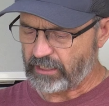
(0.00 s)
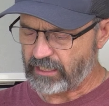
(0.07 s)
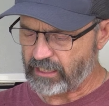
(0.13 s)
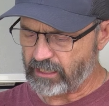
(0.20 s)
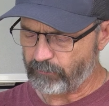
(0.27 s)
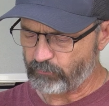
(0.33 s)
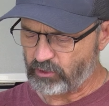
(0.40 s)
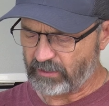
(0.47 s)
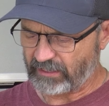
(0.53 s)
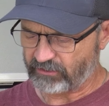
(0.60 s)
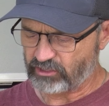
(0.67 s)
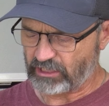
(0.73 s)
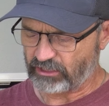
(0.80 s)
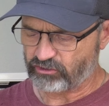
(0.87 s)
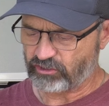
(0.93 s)
Um, you'd
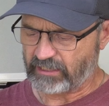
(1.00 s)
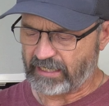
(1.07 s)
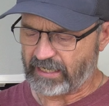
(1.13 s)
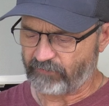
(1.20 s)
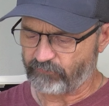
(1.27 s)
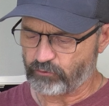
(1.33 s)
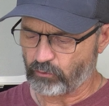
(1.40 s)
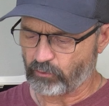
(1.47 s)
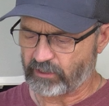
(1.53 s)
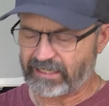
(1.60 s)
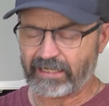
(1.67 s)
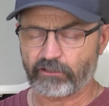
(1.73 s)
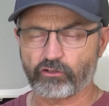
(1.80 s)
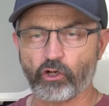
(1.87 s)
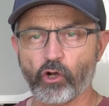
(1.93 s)
actually actually have to
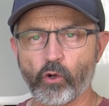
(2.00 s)
connect a